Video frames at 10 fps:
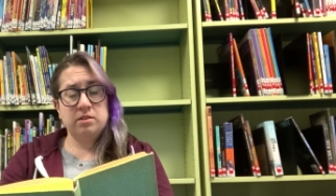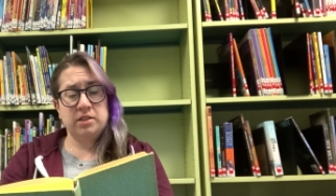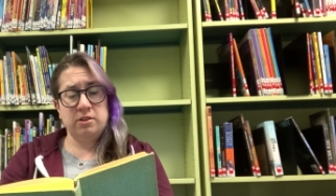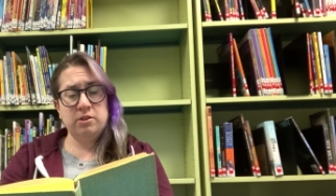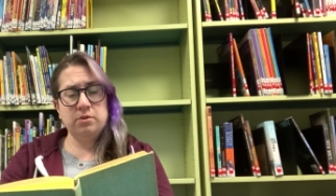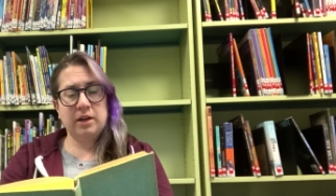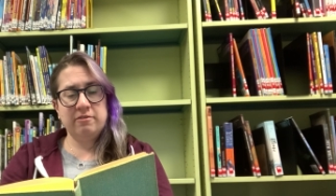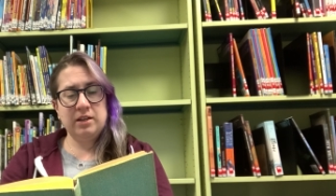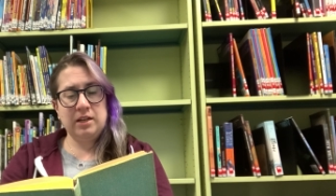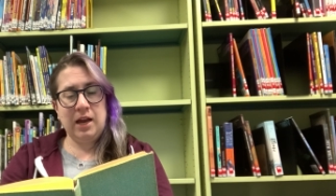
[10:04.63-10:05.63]
Didn't you give
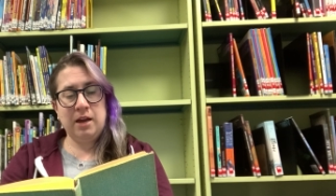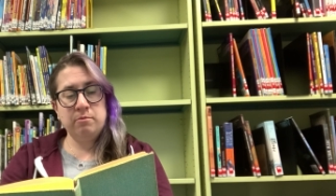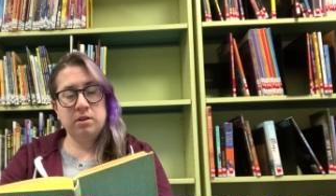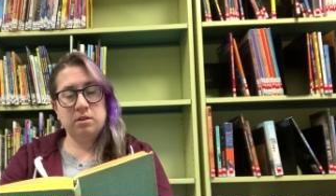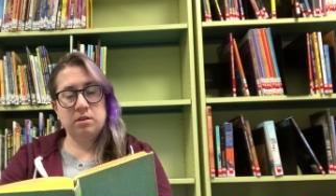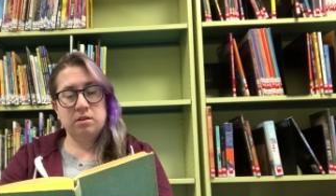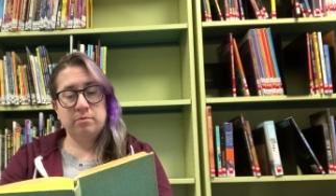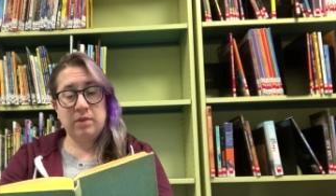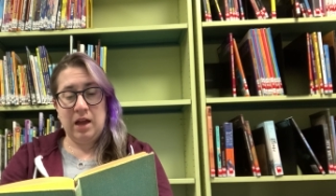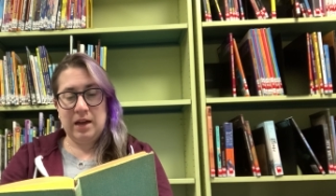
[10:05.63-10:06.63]
it a name?
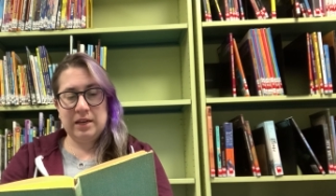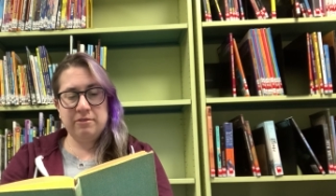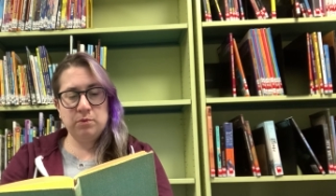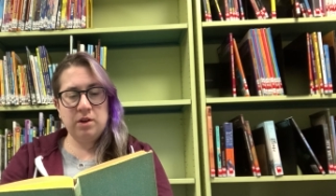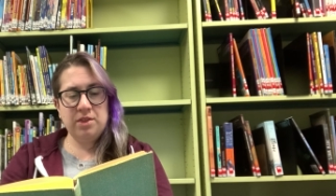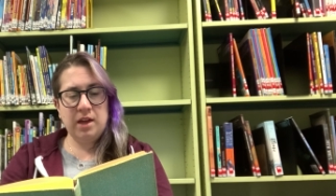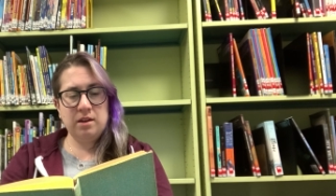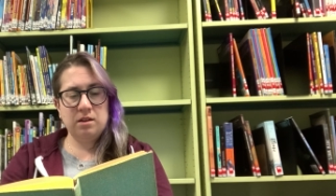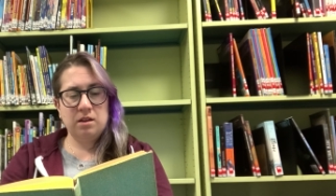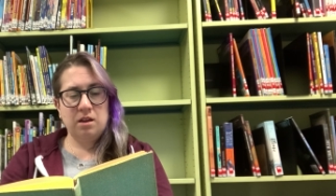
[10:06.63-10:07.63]
May I give it one
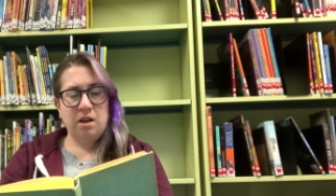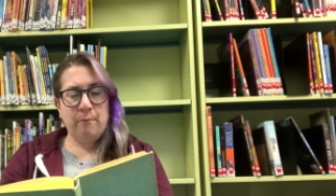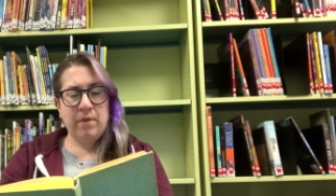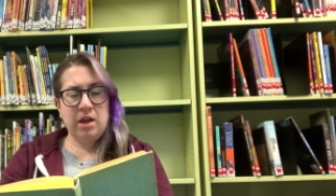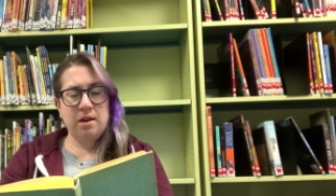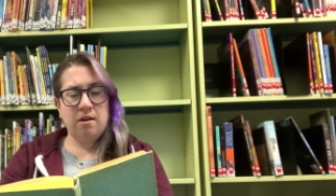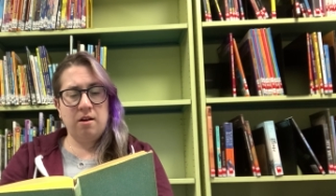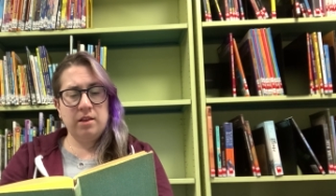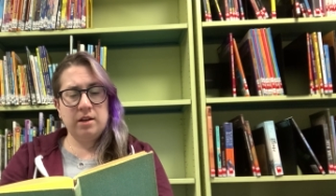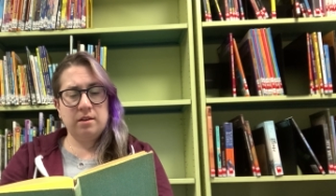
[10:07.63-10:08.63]
then? May I
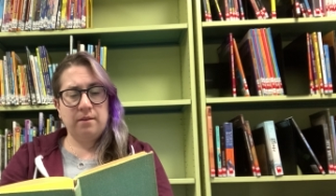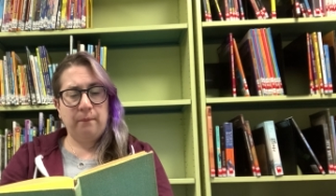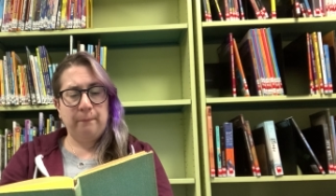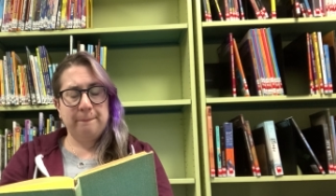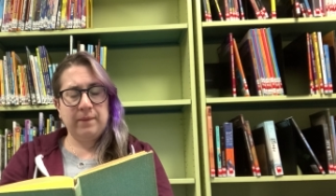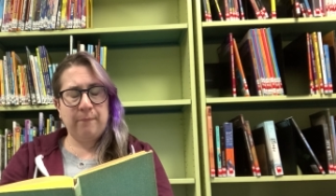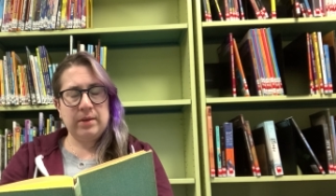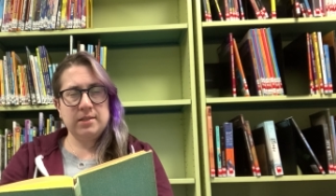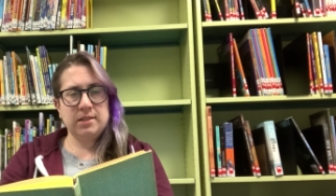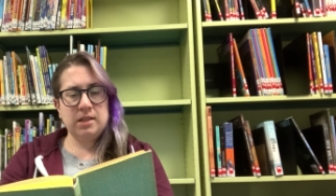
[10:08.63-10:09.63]
call it, let
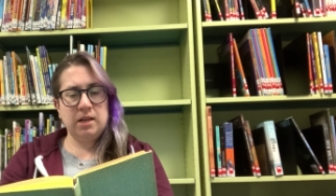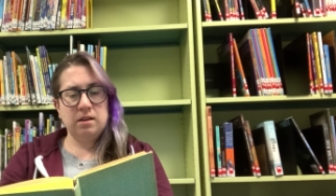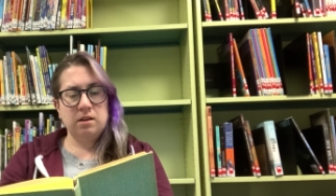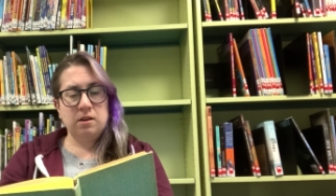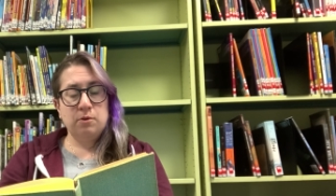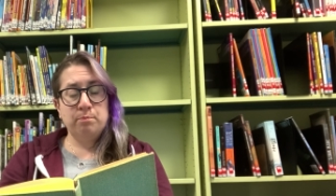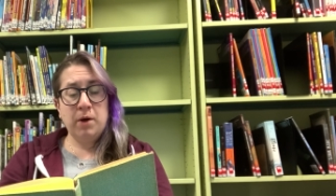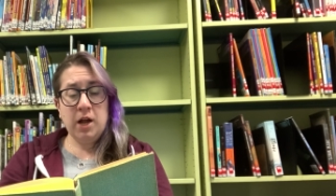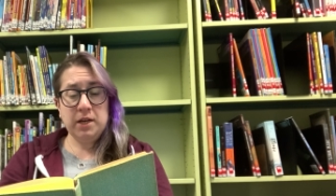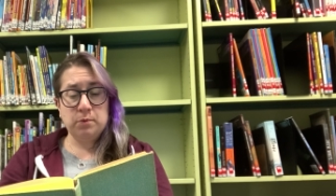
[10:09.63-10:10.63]
me see.
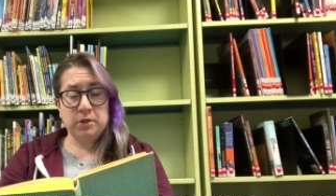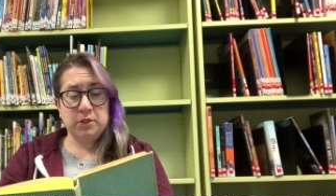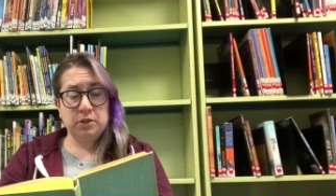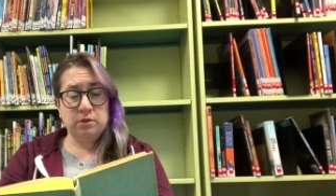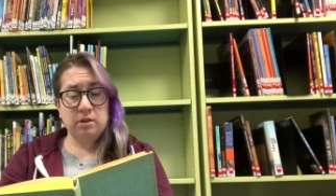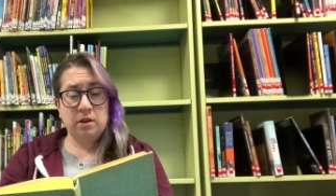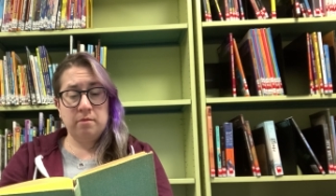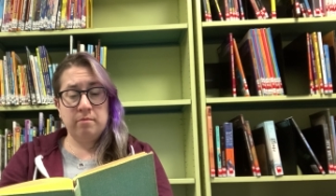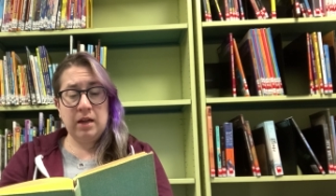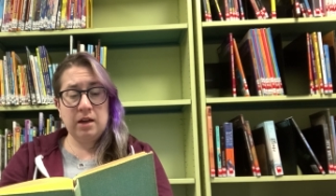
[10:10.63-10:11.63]
Bonnie would do.
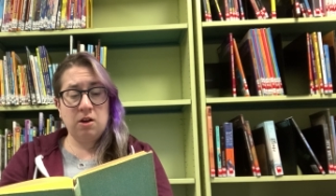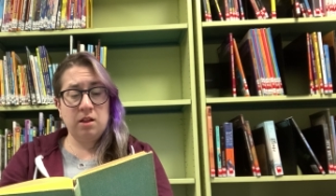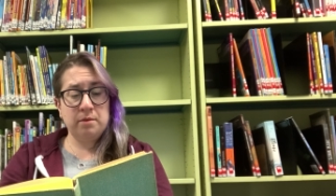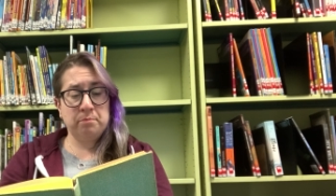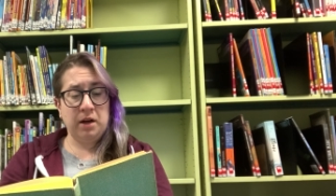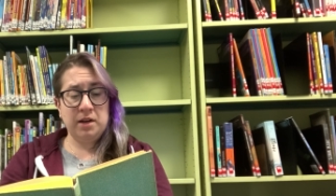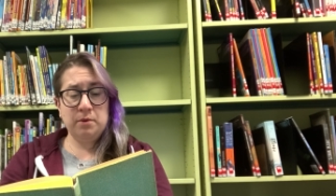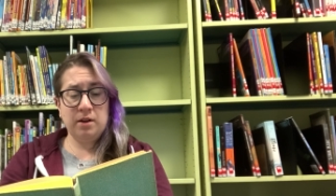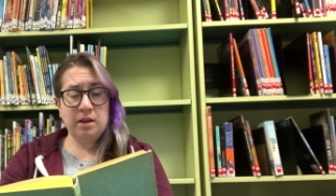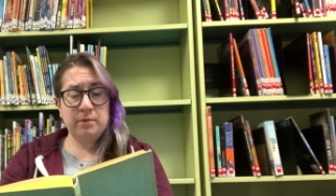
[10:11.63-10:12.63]
May I call it Bonnie
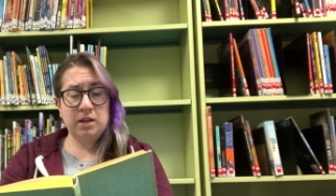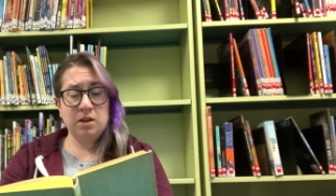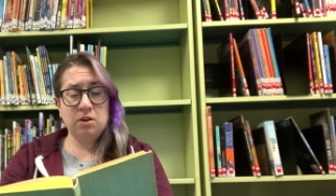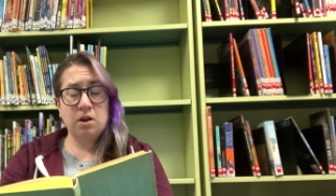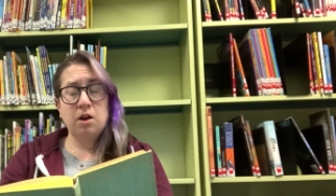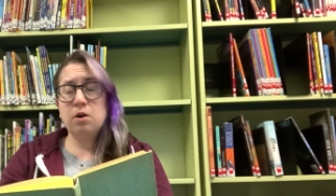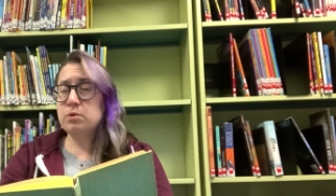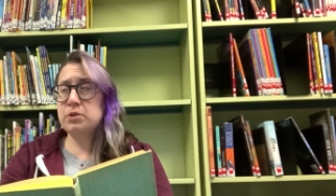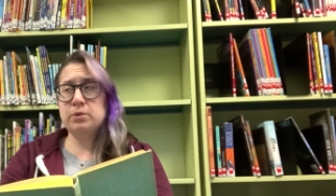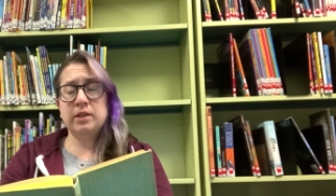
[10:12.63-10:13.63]
while I'm here?
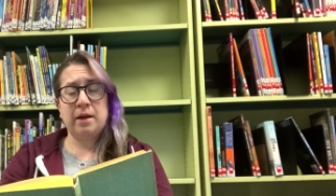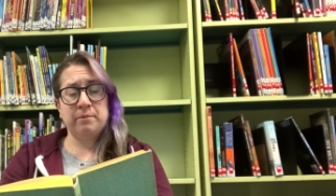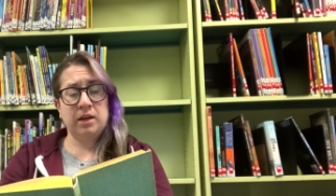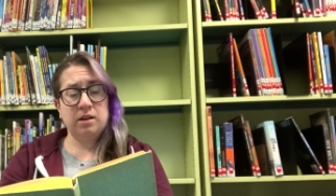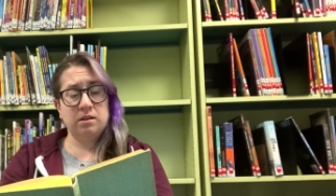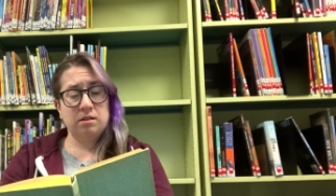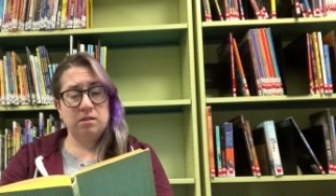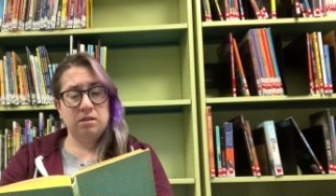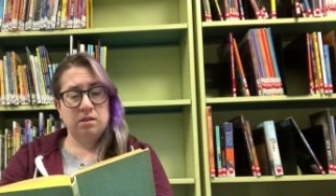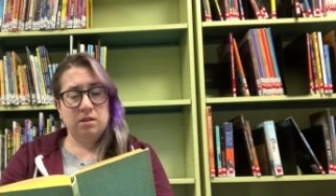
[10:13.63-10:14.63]
Oh, do let me.
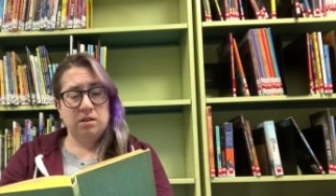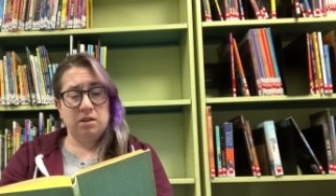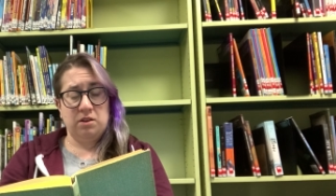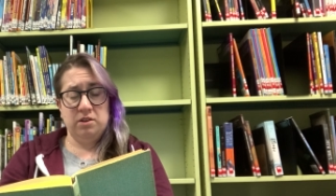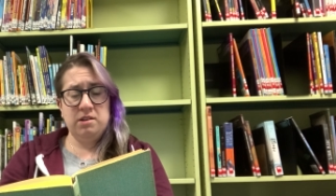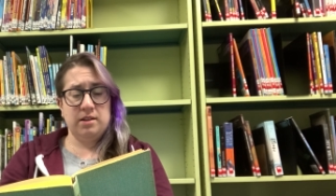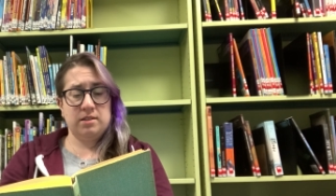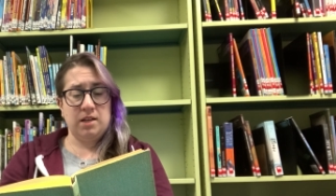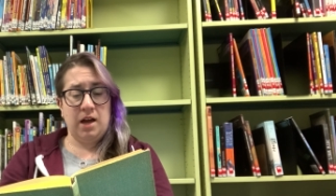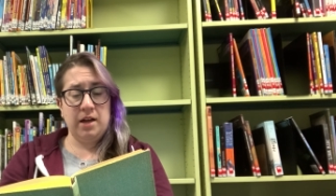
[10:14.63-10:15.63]

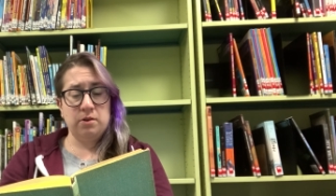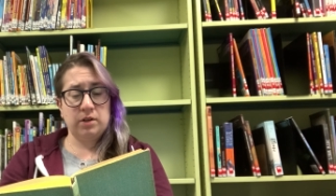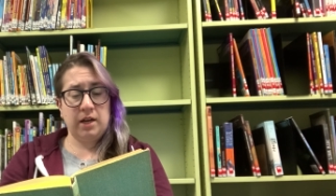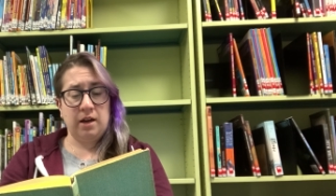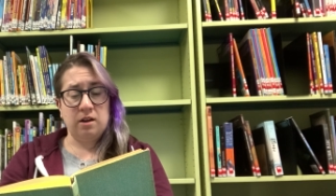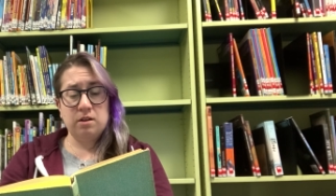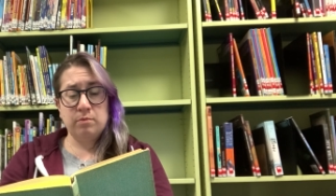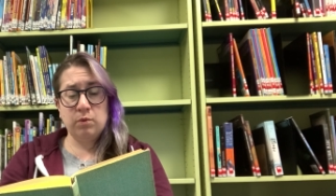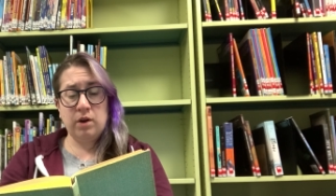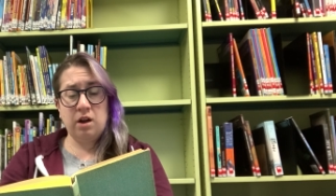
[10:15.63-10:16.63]
Goodness, I don't care,
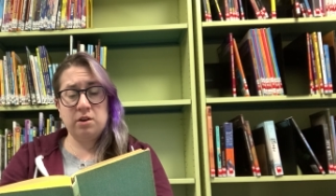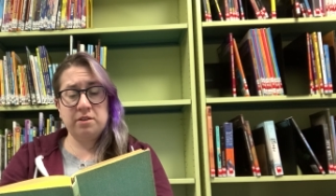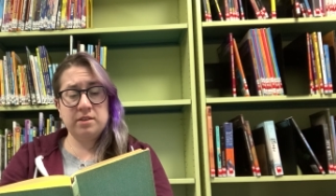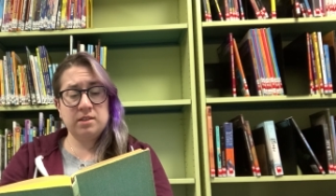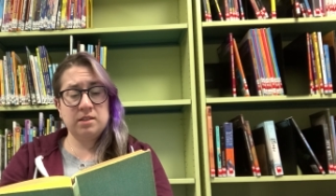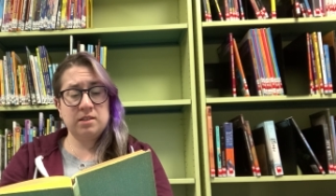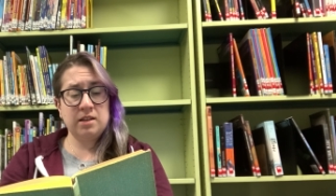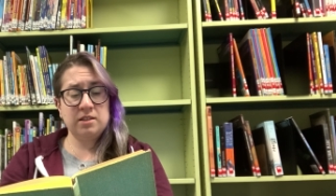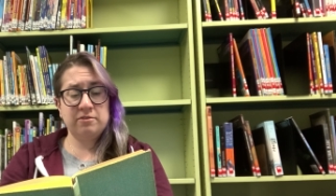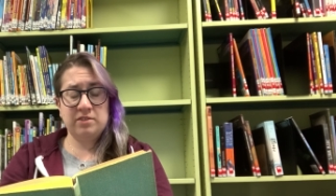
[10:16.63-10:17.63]
but where on earth is the
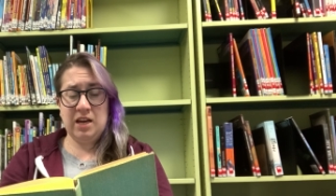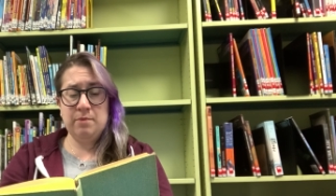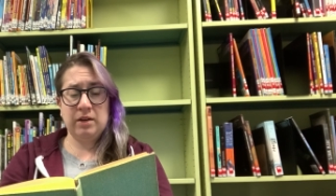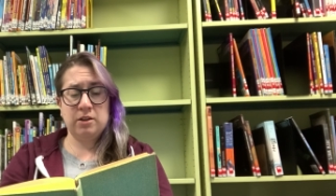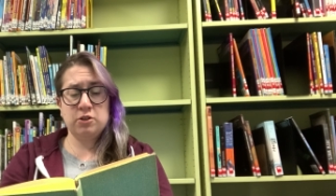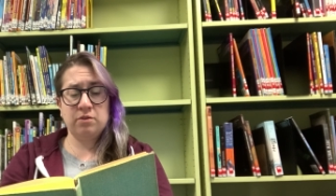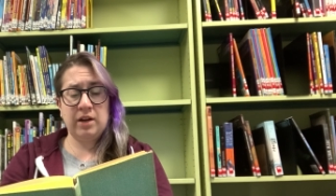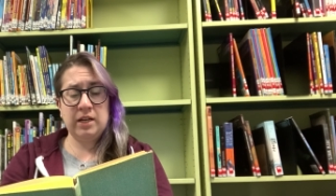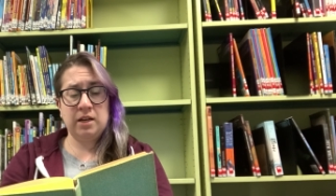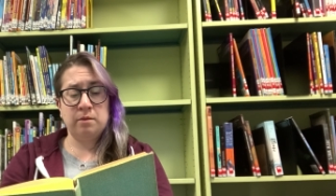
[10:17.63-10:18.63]
sense of naming a
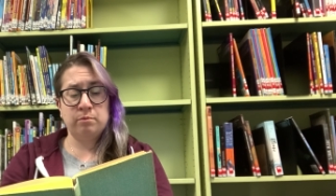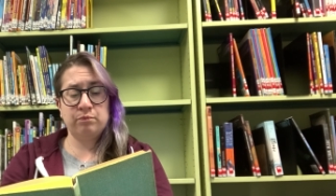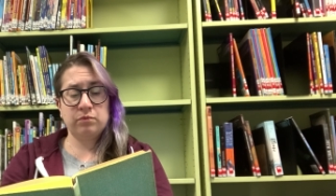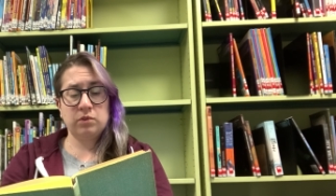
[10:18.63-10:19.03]
geranium?